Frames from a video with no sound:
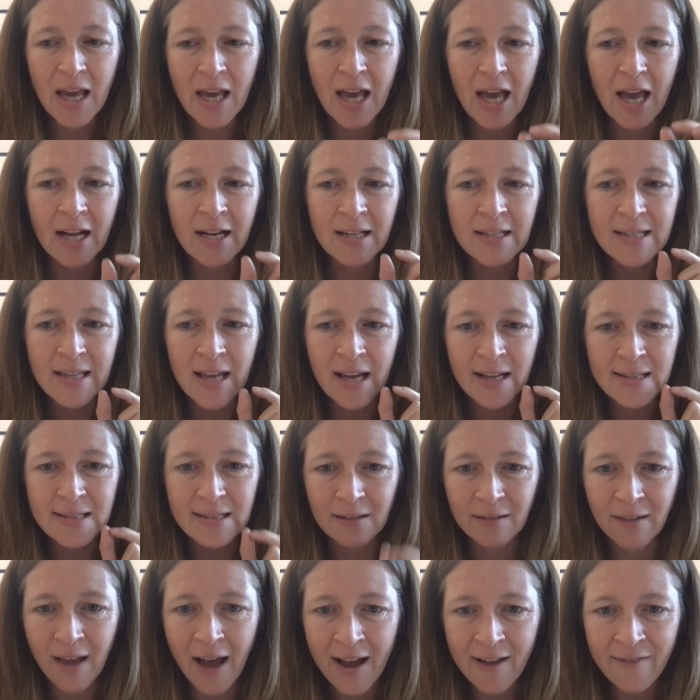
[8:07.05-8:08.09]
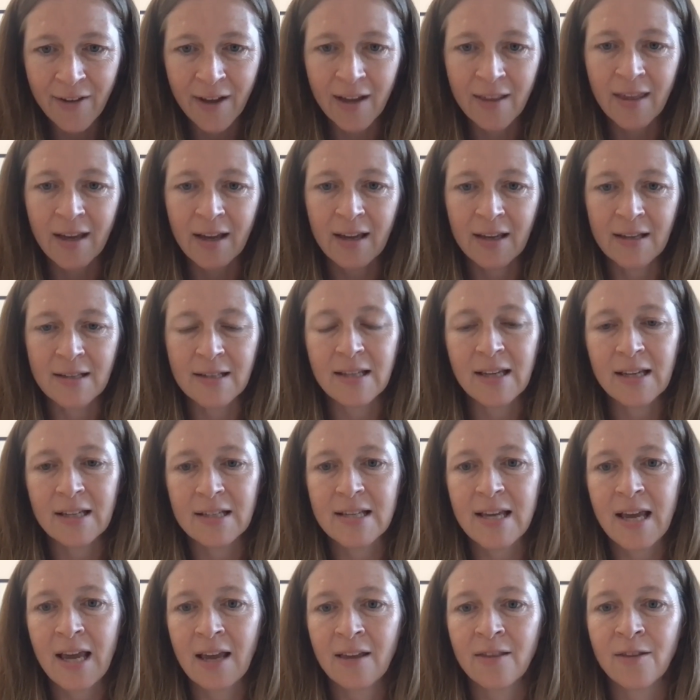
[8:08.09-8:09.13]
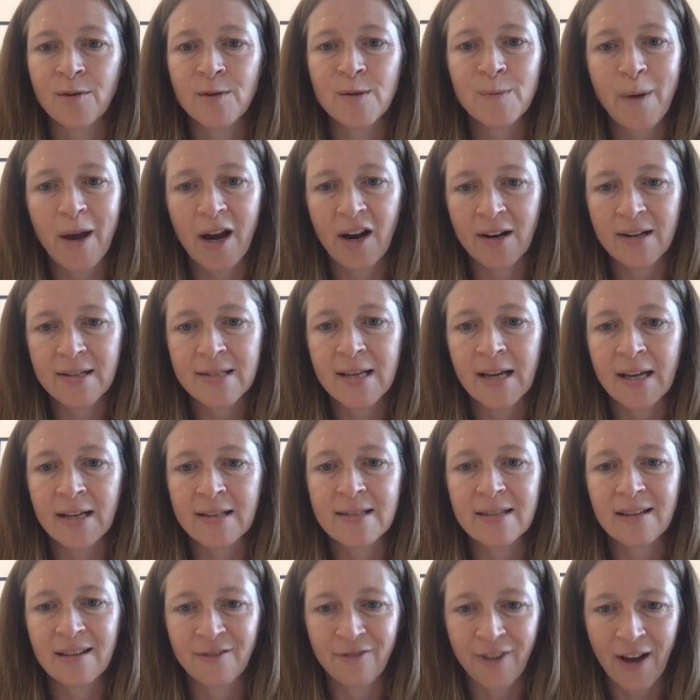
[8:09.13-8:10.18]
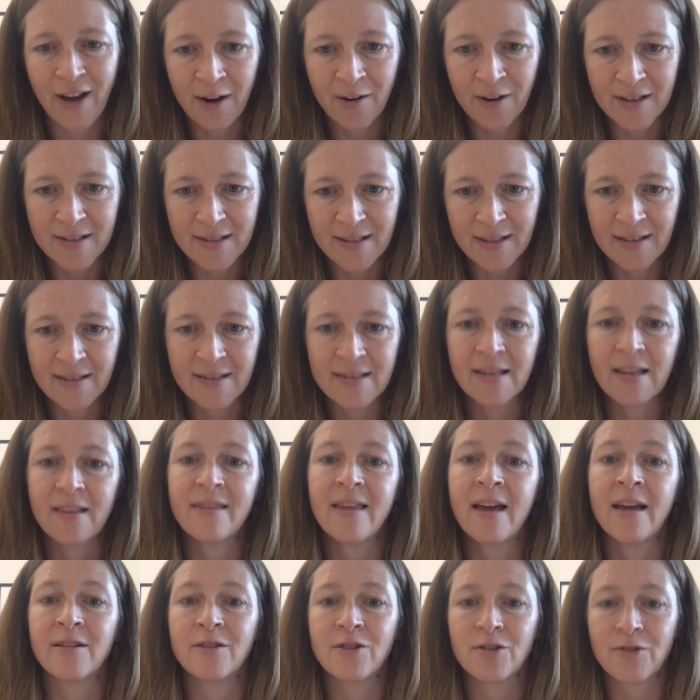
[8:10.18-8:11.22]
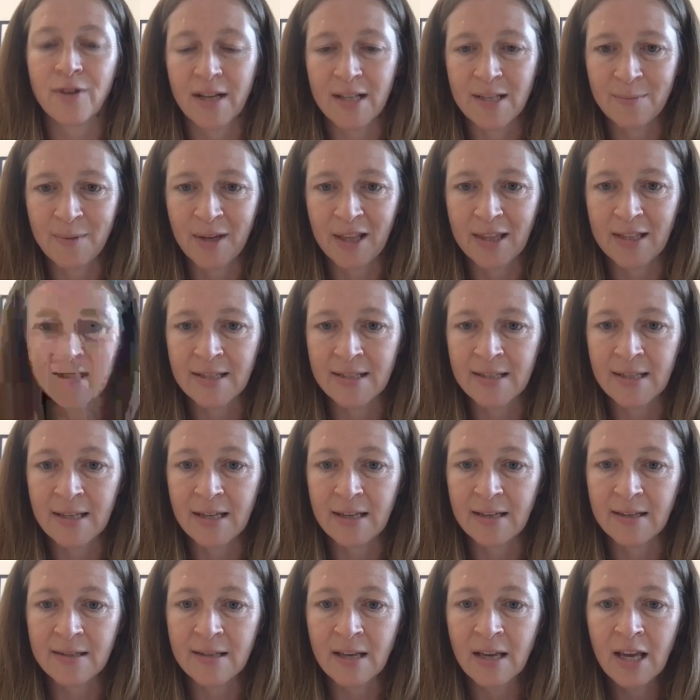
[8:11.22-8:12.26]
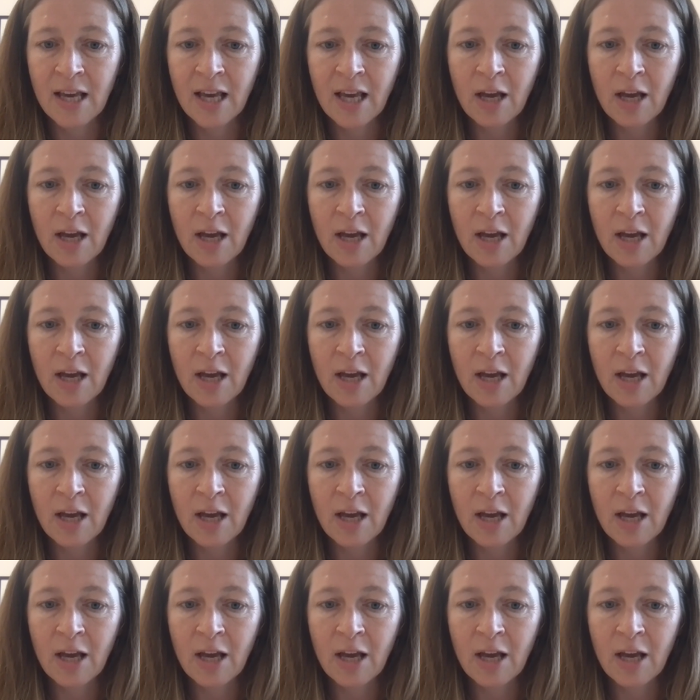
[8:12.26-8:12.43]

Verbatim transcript: And it's that saliva that can contain those parasites and viruses that then transmit the disease.